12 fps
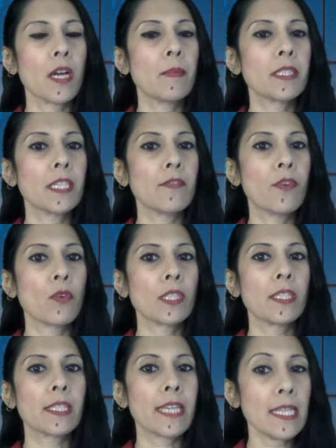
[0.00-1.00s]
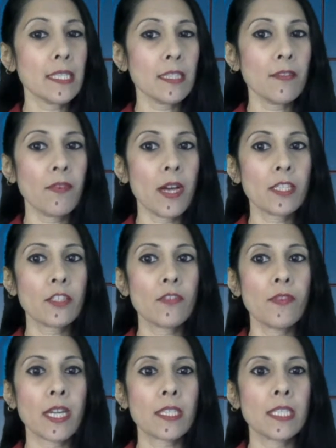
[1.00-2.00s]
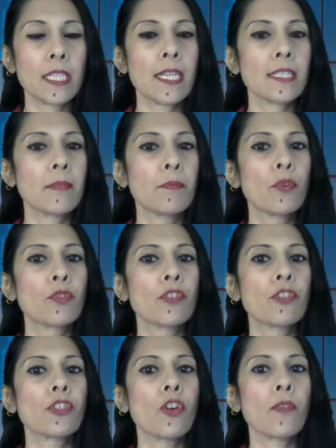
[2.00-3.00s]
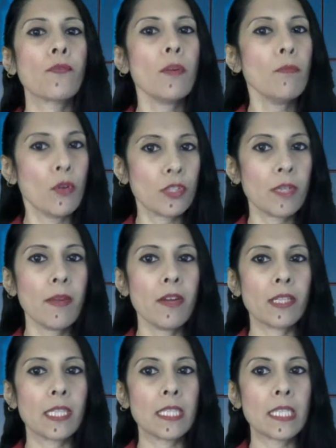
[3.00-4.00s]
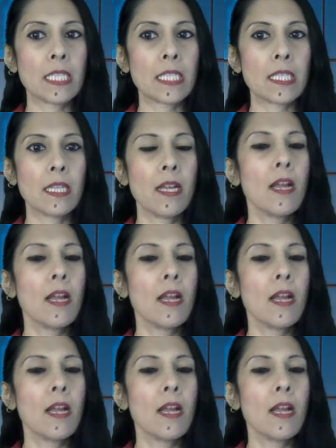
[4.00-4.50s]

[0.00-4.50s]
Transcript: committee voted against the Pfizer vaccine as a booster shot for most Americans.